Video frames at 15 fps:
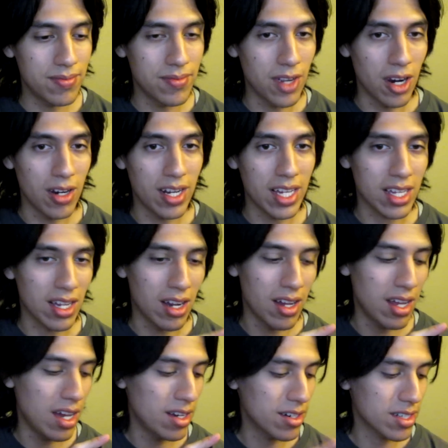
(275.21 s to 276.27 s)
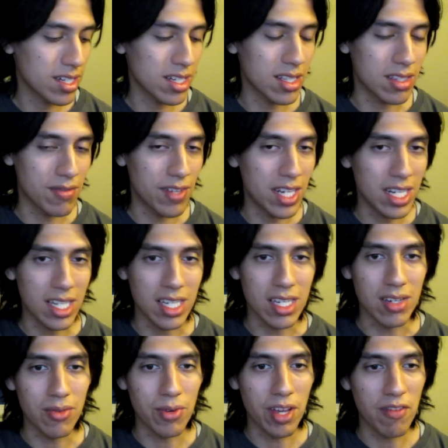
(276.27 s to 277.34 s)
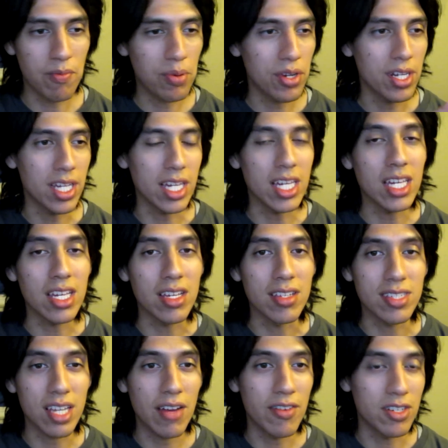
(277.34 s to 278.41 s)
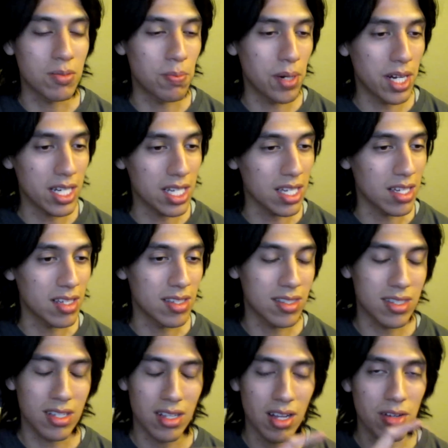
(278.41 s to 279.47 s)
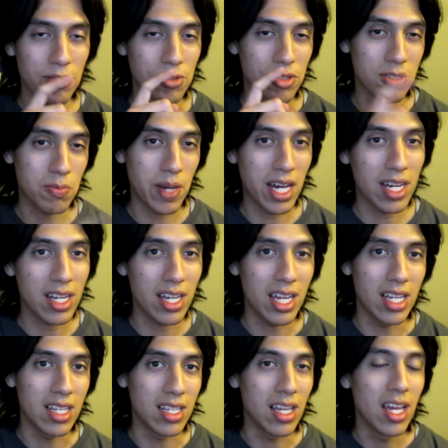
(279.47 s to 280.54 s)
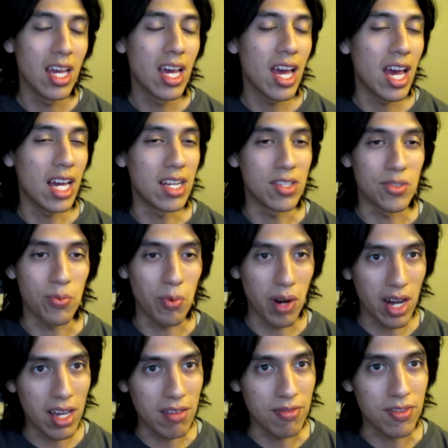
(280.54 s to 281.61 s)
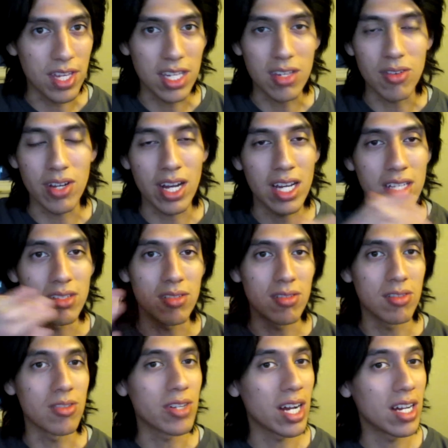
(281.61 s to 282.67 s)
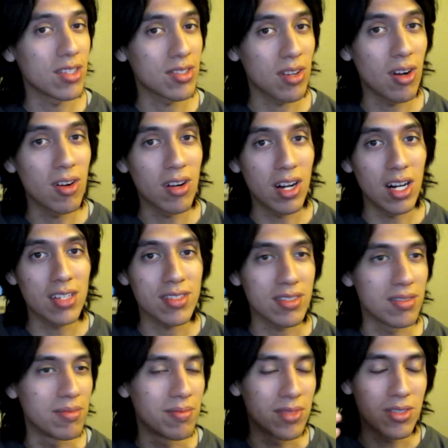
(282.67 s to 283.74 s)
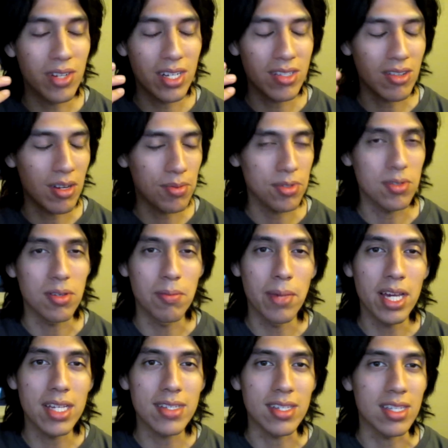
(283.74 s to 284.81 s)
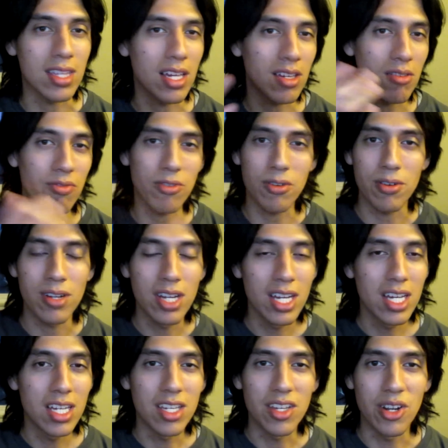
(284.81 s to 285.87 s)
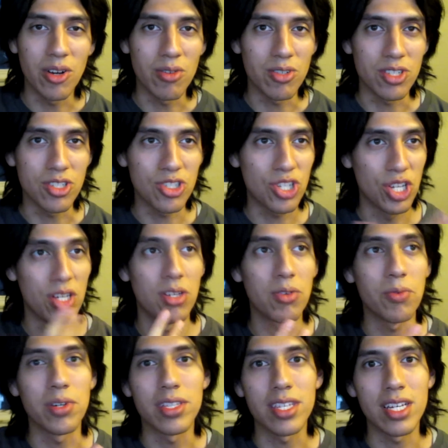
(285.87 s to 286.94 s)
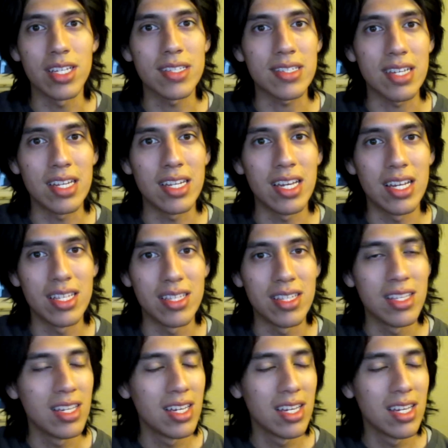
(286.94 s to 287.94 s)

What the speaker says: Anarchic Divinity, we have Pretty E, Savage Bunny, Talario Spada, and his wife. Thank you guys, dude. You guys are awesome. You guys are absolutely amazing. Thank you for just chilling with us, and